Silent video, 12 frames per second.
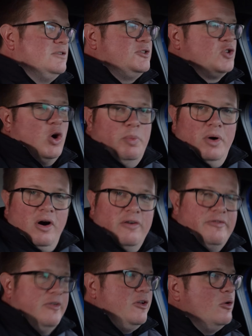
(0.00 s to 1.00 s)
drop
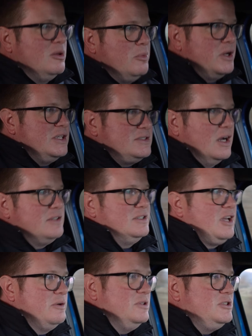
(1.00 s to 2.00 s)
off and all the money started to
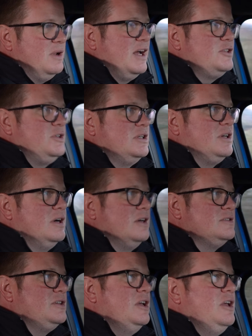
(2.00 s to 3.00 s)
go into electric
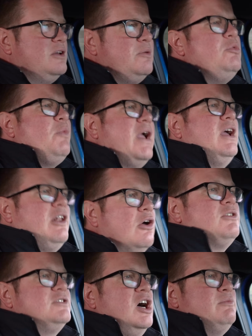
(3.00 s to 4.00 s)
cars. We've been waiting a
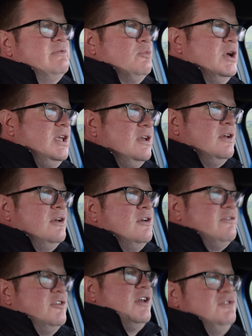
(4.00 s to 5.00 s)
long time, haven't we,
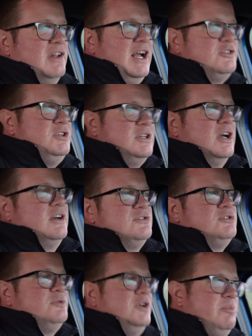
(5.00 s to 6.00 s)
for those electric cars
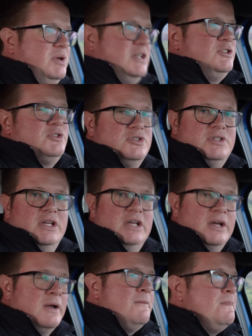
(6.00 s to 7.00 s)
to really be
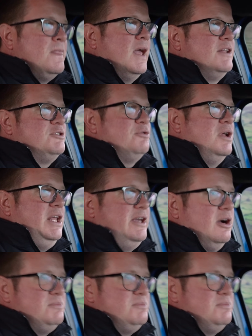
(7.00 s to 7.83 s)
interesting and to really come